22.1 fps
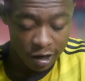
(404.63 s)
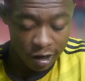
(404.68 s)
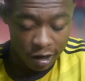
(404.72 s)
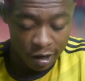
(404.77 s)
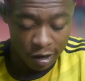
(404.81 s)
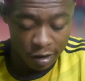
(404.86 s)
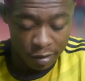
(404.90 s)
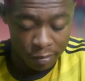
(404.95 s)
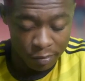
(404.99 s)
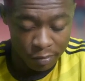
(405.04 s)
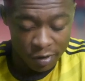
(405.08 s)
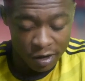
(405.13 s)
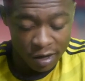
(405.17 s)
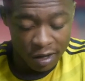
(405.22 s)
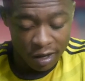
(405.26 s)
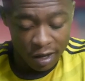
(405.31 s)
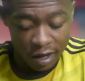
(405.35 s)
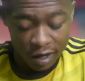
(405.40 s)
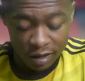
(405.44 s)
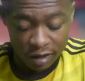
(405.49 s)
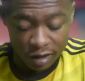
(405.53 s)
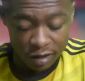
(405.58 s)

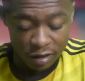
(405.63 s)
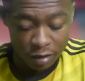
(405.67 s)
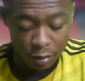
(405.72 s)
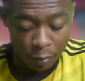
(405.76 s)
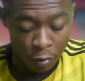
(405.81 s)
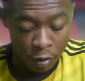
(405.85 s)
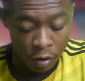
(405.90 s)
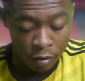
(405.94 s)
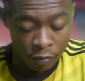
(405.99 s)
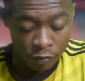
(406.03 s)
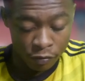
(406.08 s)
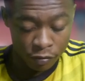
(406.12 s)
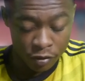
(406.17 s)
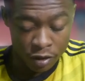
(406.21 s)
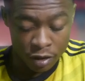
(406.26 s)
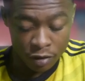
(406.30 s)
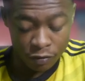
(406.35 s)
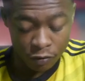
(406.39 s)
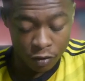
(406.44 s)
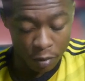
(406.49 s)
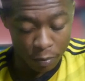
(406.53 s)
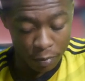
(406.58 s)
And then the bottom three,
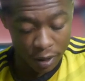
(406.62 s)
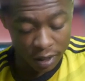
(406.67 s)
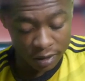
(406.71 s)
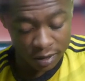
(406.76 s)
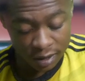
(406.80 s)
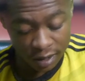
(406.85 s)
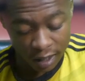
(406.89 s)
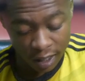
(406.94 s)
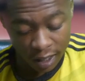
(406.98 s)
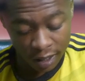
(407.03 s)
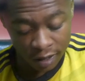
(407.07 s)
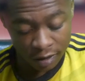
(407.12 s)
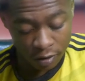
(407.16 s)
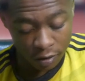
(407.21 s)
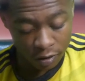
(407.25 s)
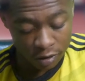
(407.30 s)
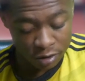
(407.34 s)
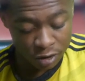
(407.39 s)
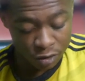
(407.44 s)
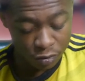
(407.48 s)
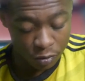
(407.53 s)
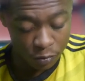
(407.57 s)
you've got Man United,
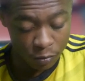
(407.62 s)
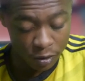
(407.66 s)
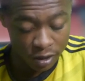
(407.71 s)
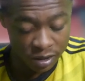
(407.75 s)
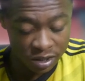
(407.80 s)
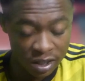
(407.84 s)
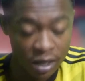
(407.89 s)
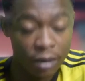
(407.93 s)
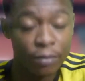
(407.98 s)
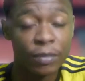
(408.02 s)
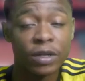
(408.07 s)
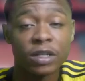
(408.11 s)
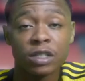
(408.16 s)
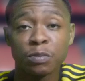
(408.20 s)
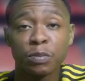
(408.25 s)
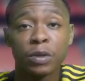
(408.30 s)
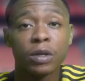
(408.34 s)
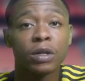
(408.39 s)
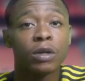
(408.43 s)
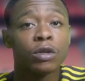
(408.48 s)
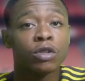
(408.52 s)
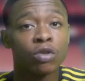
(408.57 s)
Arsenal and West Ham. And it's
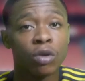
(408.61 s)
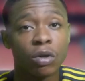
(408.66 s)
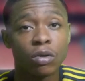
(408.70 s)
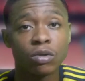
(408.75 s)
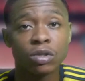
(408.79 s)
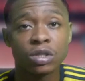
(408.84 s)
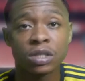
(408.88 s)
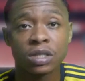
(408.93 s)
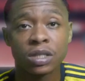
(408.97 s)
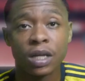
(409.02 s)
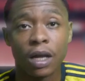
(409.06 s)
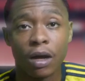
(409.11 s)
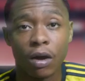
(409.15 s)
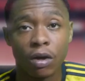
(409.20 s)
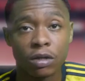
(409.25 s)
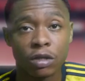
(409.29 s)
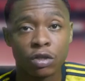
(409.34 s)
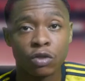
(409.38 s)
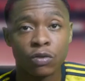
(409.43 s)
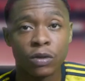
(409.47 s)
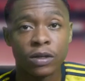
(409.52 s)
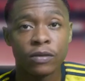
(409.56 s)
been atrocious at
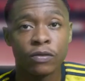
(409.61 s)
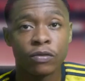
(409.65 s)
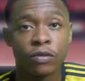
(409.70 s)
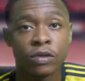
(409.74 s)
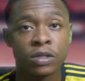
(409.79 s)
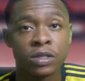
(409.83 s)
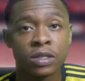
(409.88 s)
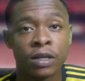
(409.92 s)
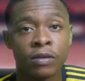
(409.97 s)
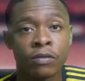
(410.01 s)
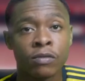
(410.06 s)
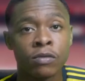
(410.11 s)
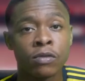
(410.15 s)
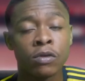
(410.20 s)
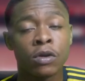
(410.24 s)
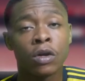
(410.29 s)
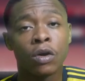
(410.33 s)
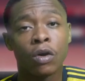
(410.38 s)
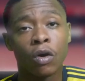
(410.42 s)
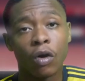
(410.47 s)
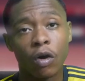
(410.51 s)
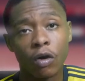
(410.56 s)
under-23s level.
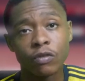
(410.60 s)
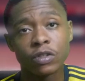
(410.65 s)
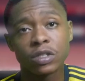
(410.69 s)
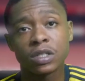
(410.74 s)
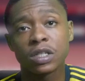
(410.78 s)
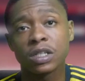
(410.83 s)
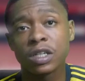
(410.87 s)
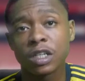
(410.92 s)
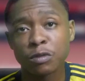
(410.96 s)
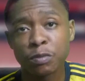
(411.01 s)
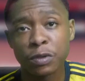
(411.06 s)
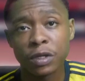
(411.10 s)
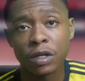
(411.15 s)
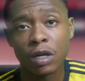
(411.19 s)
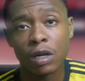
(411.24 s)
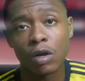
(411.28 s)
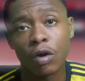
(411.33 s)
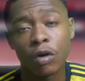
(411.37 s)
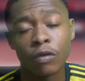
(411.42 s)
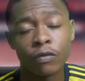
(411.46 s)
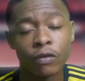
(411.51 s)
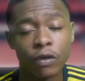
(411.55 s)
Obviously, there's been a
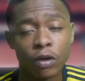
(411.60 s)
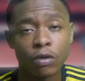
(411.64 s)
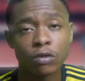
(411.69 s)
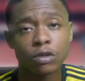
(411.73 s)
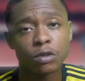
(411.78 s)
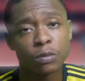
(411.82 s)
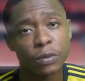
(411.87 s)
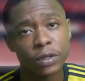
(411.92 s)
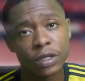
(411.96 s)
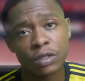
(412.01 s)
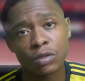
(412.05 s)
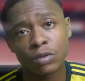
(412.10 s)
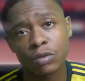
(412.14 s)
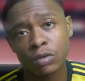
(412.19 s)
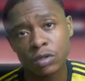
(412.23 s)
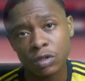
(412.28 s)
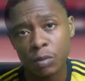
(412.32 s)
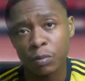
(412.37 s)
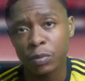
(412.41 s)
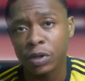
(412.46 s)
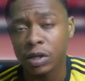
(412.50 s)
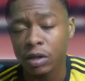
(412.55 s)
lot of loans, but there's
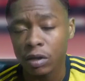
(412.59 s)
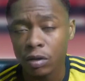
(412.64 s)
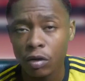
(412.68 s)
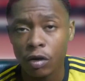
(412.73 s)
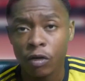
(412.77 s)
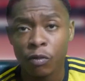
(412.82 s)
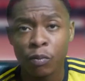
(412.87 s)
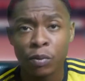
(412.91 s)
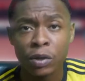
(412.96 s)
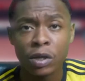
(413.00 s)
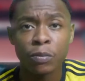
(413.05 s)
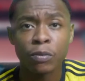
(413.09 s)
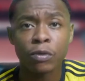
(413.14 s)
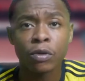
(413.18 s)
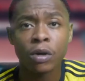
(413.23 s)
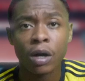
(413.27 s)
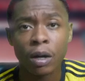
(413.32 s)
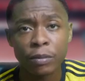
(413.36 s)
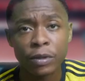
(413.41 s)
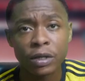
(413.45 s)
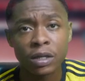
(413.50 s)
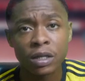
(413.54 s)
also been a lot of people
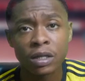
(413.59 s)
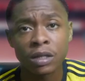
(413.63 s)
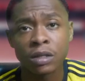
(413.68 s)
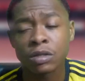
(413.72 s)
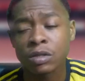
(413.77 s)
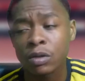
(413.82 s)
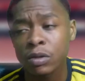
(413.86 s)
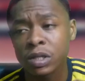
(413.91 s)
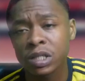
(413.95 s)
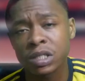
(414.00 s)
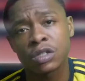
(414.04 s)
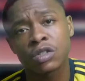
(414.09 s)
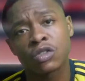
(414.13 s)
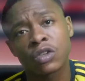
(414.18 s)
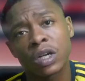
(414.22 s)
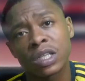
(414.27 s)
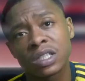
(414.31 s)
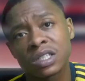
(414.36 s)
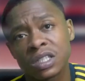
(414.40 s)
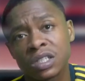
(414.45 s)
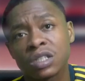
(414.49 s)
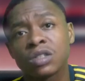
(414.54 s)
coming in. So it's a
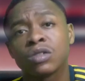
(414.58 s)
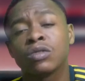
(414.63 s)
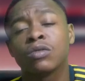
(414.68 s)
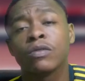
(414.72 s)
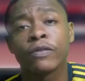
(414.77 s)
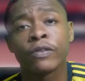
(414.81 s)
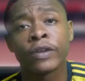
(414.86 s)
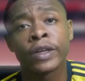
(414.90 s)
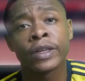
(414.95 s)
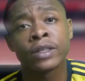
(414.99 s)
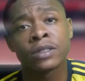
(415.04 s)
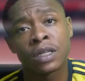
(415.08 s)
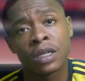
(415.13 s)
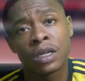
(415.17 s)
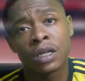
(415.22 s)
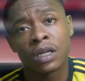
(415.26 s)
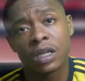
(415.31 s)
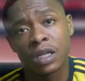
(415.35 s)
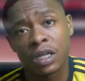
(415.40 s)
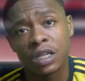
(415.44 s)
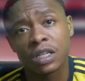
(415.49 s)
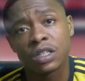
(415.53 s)
transitional phase.
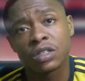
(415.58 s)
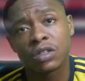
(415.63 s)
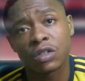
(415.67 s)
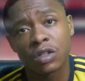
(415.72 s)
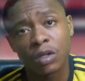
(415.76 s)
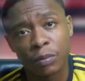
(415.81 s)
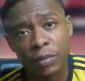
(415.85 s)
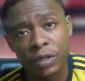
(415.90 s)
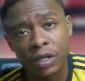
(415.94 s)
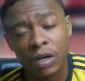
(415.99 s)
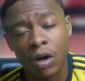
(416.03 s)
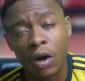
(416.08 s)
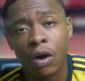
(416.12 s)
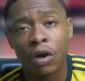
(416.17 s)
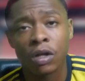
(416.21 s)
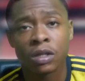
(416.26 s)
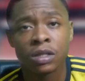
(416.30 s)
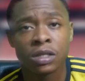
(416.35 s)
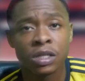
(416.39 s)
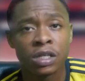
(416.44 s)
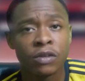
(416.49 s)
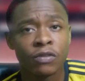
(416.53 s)
It is going to be
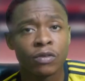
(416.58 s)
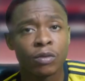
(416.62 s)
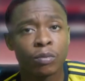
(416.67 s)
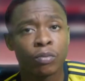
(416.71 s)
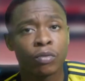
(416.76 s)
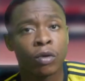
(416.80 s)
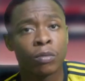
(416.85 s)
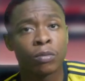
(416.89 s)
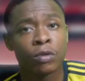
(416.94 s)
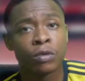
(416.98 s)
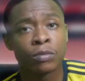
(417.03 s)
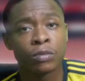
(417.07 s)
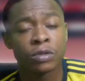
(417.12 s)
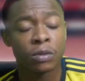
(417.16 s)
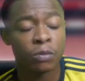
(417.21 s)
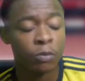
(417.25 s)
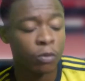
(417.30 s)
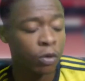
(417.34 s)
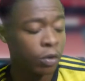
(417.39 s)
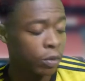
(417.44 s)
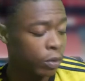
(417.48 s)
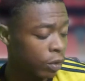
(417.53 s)
hard teething problems
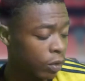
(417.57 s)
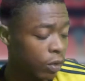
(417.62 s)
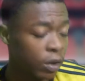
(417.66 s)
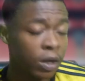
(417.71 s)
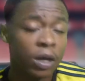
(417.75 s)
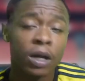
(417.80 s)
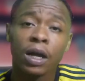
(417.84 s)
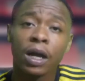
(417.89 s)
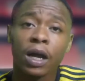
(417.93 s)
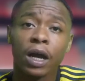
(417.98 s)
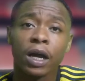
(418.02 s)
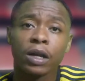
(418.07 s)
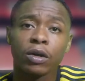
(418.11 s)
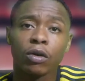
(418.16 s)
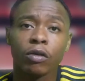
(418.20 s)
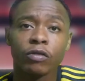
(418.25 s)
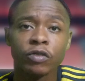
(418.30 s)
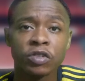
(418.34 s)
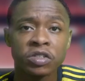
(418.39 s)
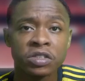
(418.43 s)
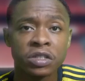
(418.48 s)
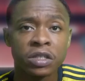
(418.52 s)
and whatnot. And
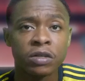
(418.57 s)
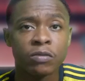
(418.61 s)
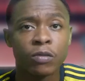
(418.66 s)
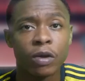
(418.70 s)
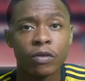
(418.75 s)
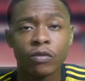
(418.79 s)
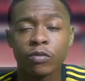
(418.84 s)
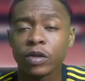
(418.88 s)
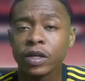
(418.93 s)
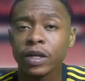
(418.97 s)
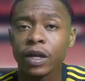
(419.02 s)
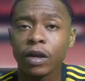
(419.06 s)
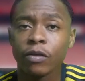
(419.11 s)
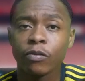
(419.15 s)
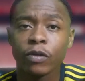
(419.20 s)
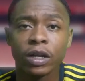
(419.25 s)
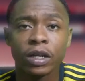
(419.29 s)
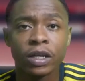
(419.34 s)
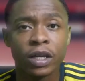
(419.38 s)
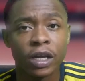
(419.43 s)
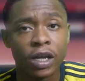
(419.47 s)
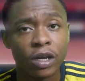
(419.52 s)
obviously, whether we get
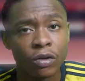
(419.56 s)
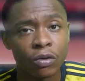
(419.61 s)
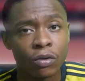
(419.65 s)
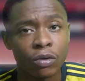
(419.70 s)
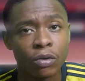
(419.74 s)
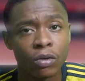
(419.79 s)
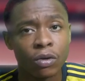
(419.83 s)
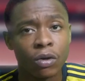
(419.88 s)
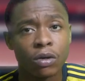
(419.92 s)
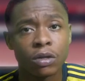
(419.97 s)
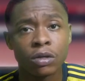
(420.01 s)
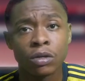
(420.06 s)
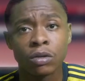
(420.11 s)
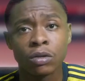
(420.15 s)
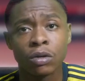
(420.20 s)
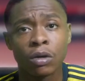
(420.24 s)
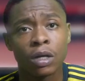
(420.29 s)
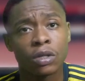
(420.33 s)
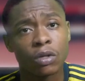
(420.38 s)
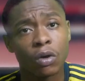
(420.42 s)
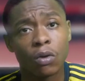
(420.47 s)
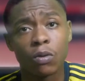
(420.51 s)
relegated or not, you
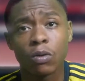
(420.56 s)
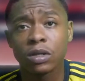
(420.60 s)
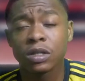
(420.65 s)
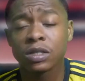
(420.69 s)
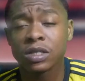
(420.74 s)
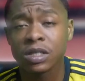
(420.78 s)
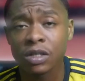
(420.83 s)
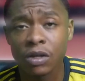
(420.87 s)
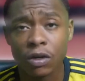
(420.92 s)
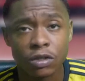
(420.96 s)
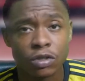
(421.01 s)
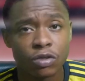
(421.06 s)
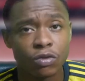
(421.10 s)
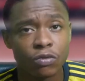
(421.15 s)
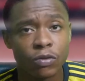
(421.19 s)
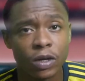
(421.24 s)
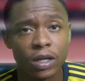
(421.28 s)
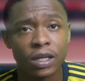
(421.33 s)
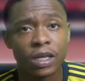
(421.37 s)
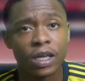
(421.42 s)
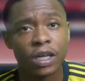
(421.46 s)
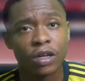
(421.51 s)
know, I don't want to see Arsenal
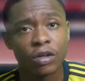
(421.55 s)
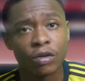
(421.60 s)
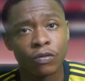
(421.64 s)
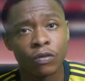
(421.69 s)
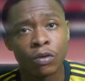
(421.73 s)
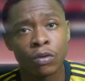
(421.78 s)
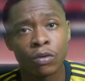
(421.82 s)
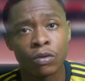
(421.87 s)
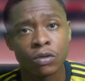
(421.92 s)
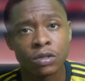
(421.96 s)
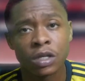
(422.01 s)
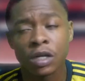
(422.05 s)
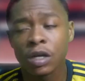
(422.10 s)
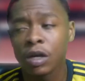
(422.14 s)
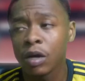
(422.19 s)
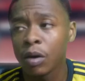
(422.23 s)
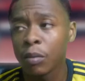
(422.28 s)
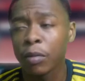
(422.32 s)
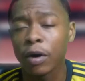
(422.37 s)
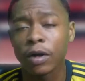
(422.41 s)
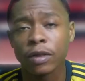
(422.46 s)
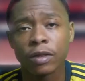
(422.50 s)
relegated, of course.
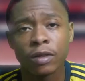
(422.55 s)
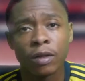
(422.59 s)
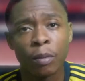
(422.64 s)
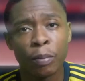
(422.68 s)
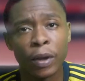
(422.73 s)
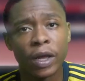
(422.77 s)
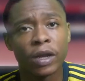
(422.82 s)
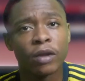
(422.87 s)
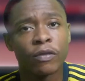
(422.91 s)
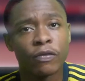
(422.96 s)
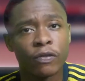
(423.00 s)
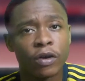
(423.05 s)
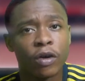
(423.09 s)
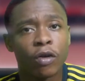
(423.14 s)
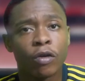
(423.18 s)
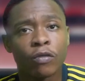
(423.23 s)
But the benefit